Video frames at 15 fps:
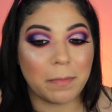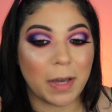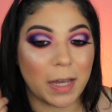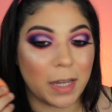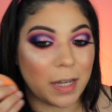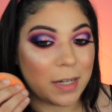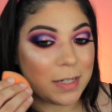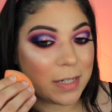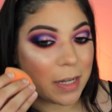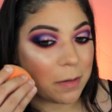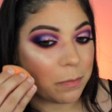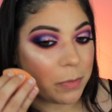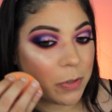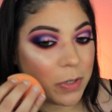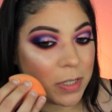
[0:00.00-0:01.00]
my
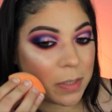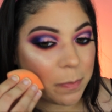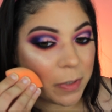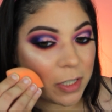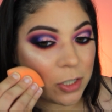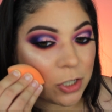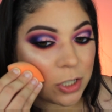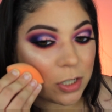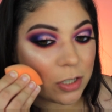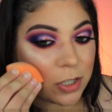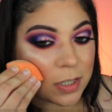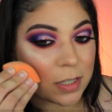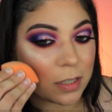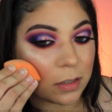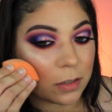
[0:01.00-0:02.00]
damp beauty sponge
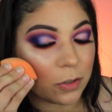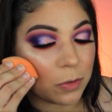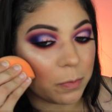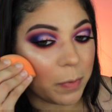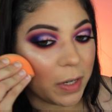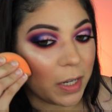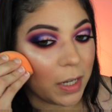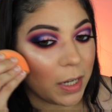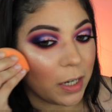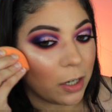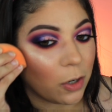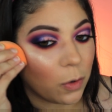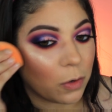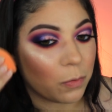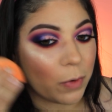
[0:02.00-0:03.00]
just a little bit and
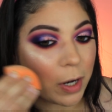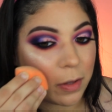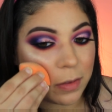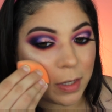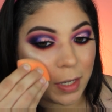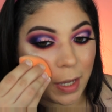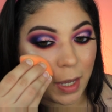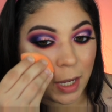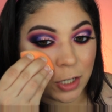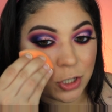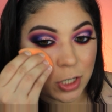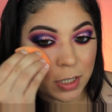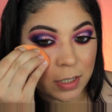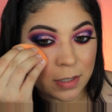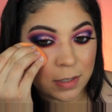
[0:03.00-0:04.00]
go around the
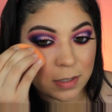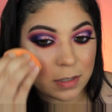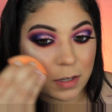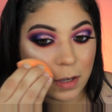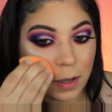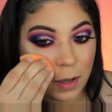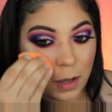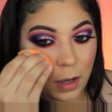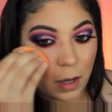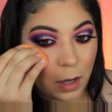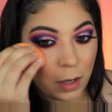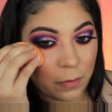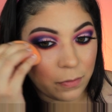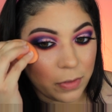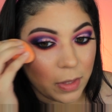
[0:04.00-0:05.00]
edges
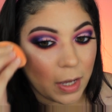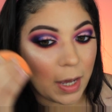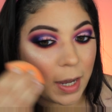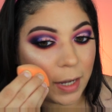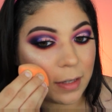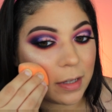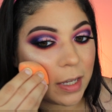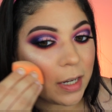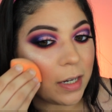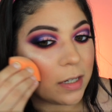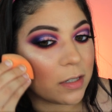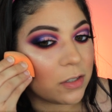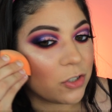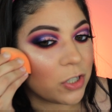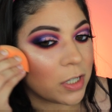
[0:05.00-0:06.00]
of the highlight
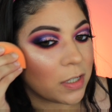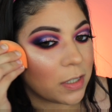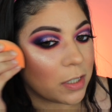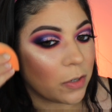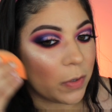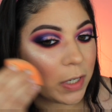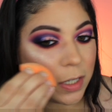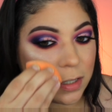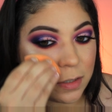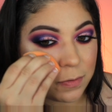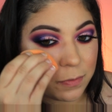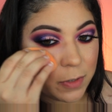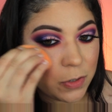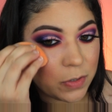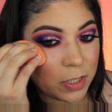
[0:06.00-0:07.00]
just so it can
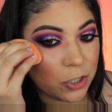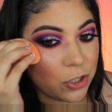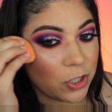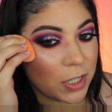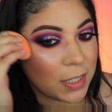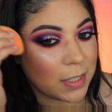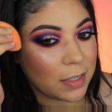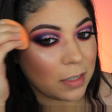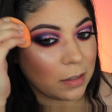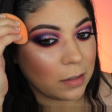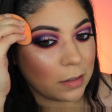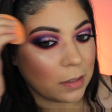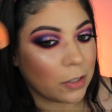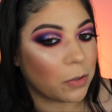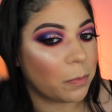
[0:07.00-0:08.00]
diffuse it just a
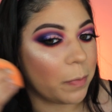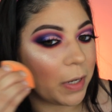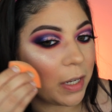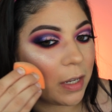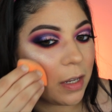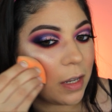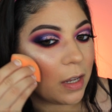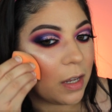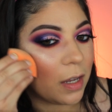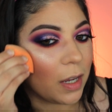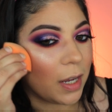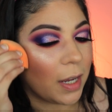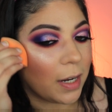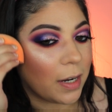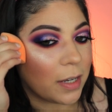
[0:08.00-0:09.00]
little bit,
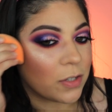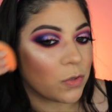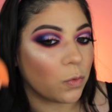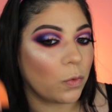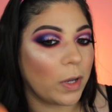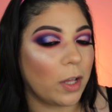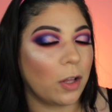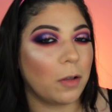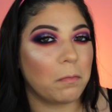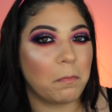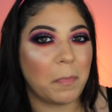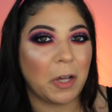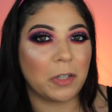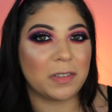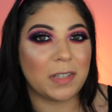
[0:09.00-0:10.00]
and as well
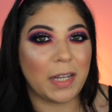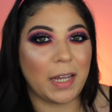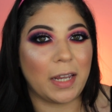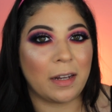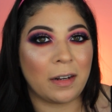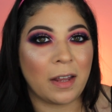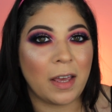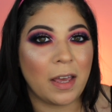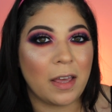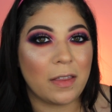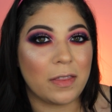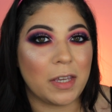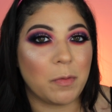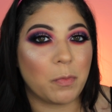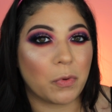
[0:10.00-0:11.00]
melt in
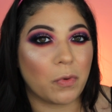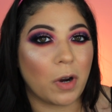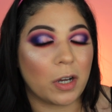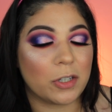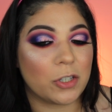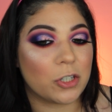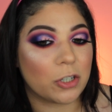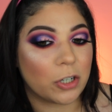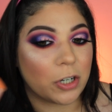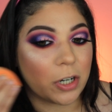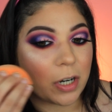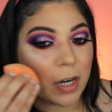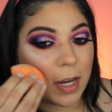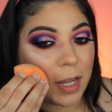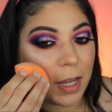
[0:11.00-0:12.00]
the
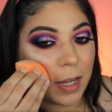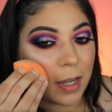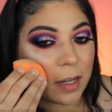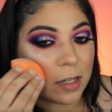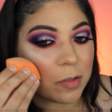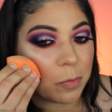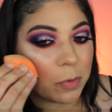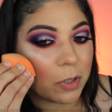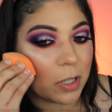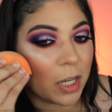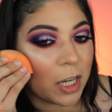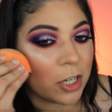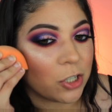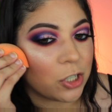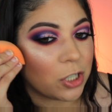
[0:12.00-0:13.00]
bronzer and
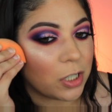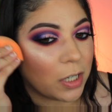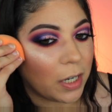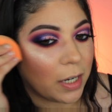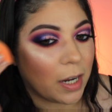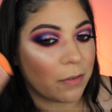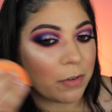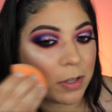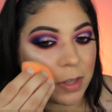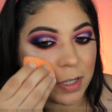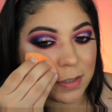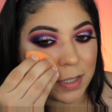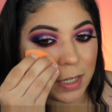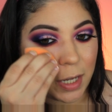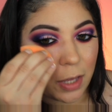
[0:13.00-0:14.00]
blush and
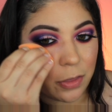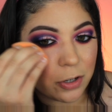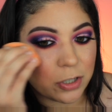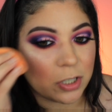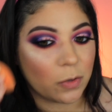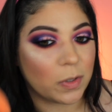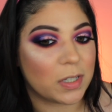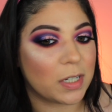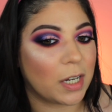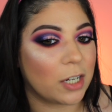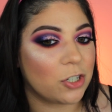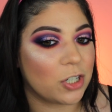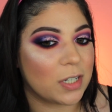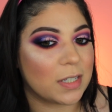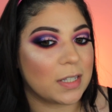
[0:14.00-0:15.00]
everything together, so it's
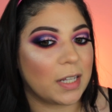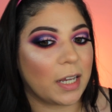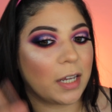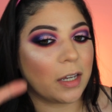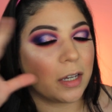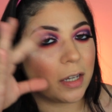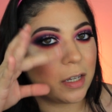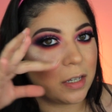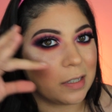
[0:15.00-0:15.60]
not just like